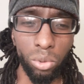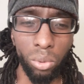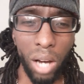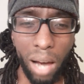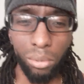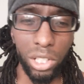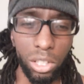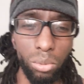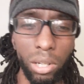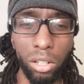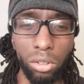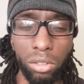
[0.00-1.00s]
how is she
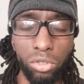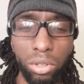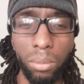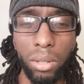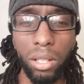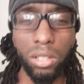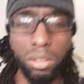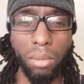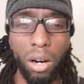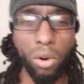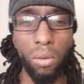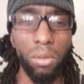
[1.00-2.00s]
really contributing to my
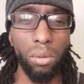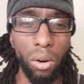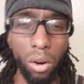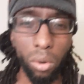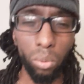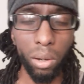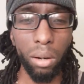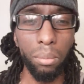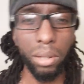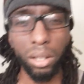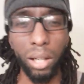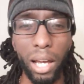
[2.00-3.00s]
overall well-being?